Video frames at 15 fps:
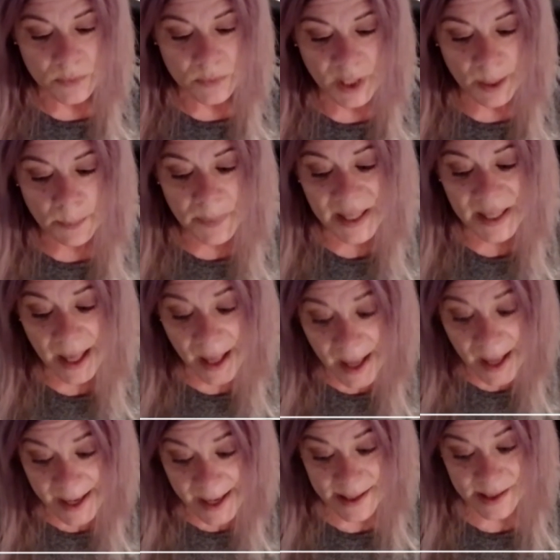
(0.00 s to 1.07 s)

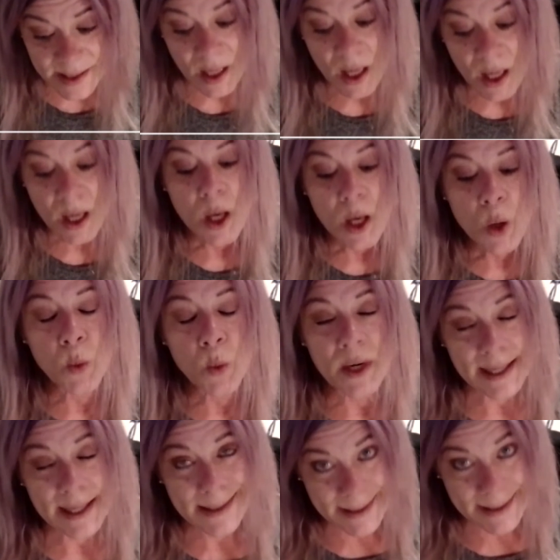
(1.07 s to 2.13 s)
Because when
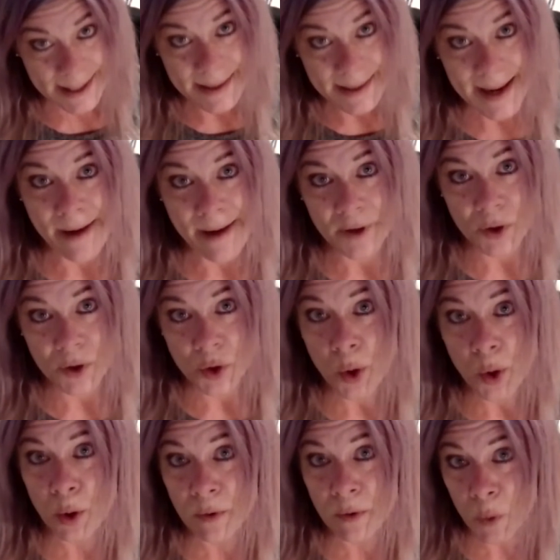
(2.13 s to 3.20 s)
I didn't have
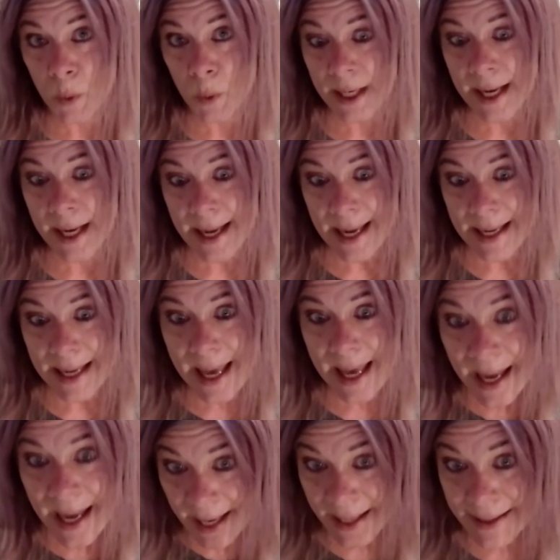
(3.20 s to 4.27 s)
control over what I
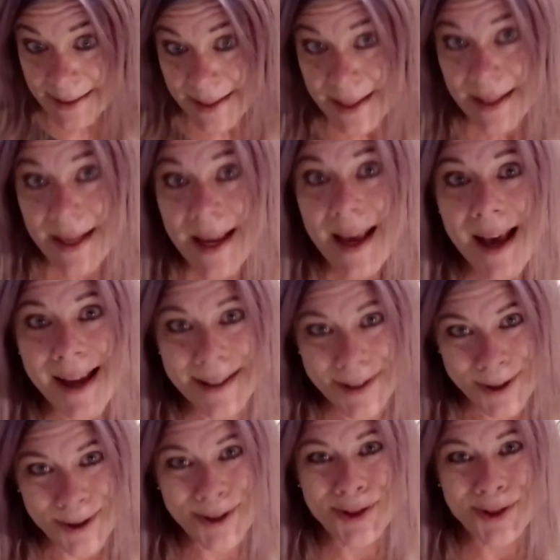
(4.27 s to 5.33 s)
ate, I
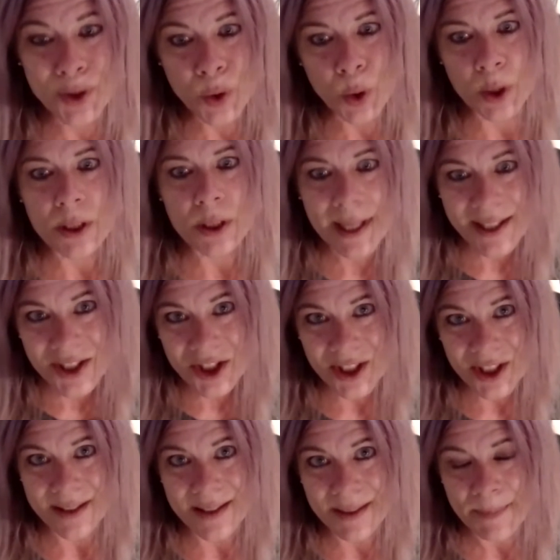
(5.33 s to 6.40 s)
noticed a
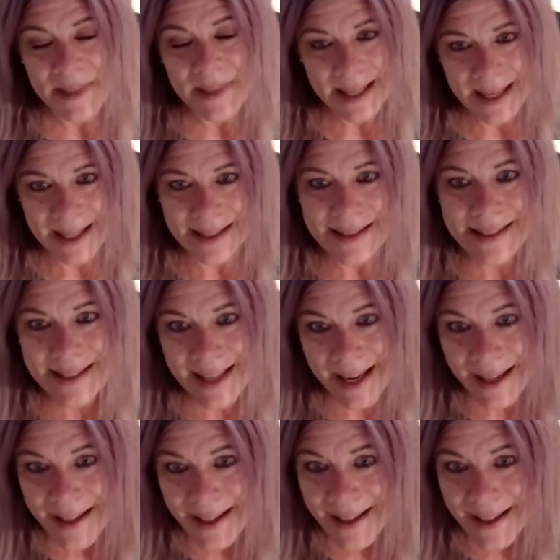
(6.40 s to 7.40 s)
correlation to me getting sick.